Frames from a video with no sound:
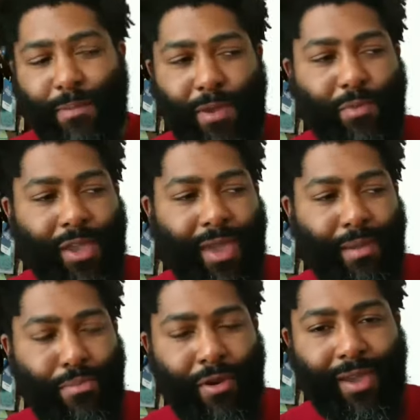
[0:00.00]
people can't
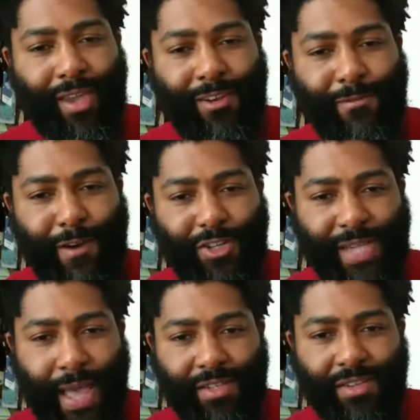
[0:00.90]
bring in diverse
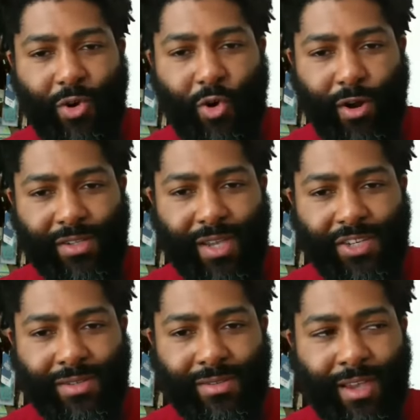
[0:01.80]
talent to the
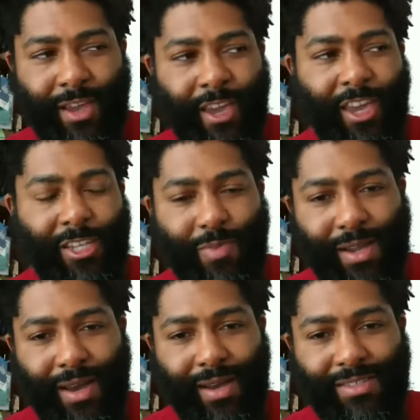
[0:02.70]
organizations is
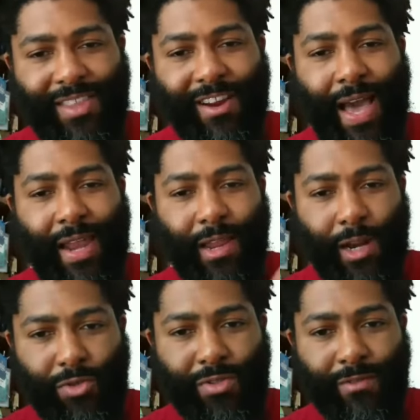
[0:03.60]
because they're not
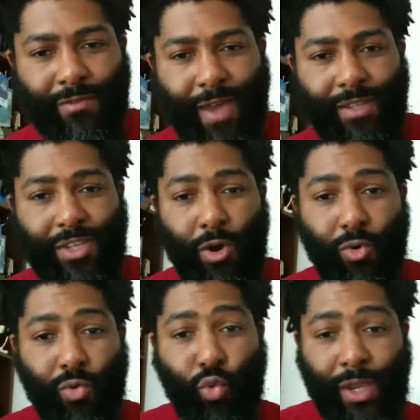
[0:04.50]
inclusive. And
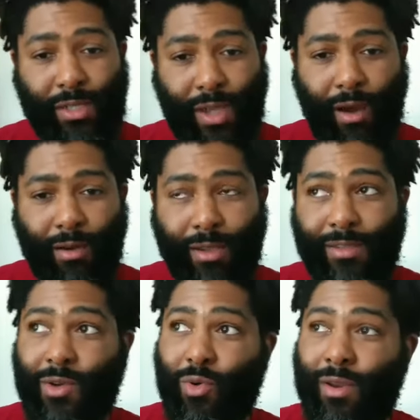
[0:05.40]
so we talk. And
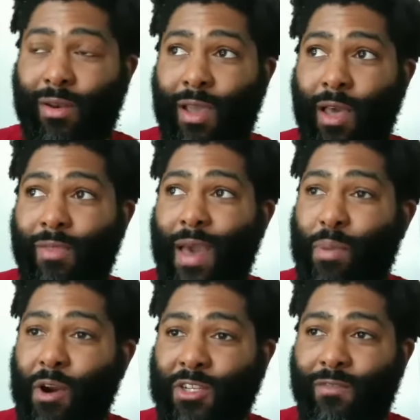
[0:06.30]
so when that
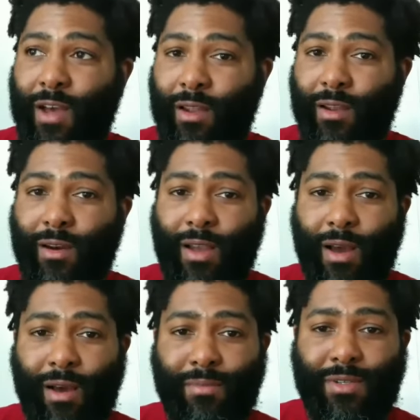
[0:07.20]
person of color
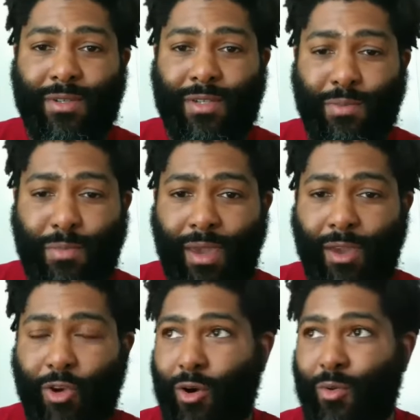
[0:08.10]
comes to me,
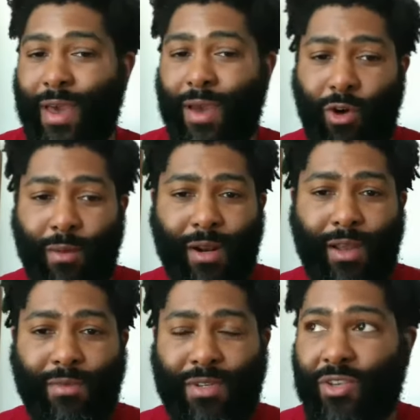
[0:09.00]
or that woman
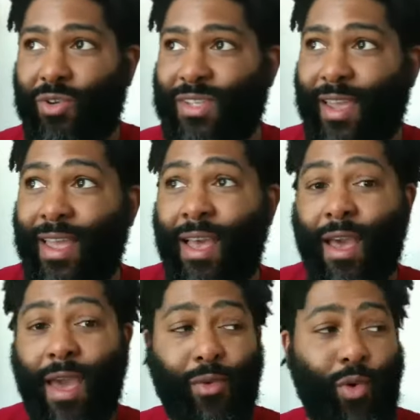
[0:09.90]
comes to you and say,
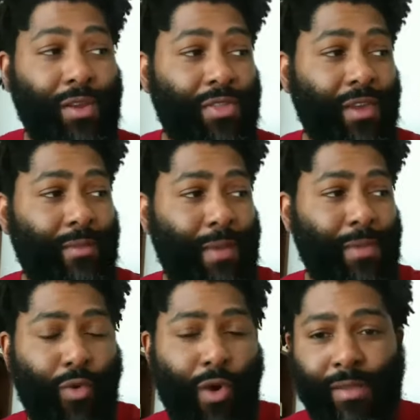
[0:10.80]
hey, what do you think about
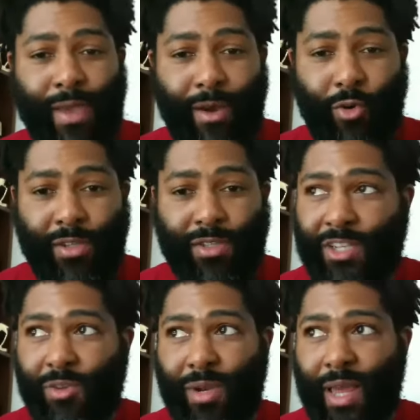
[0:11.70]
me working at that
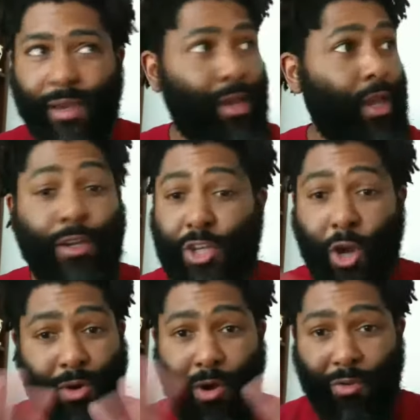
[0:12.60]
organization? You're like,
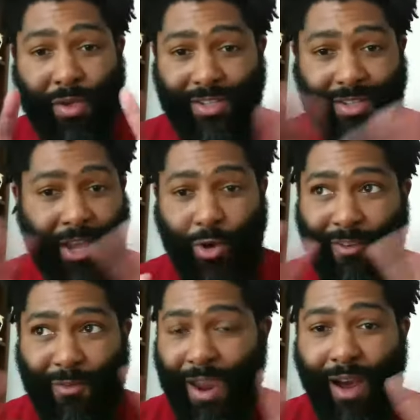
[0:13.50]
don't go there. Stay away
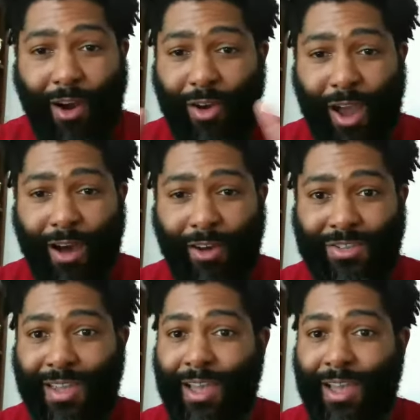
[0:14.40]
from there at all costs,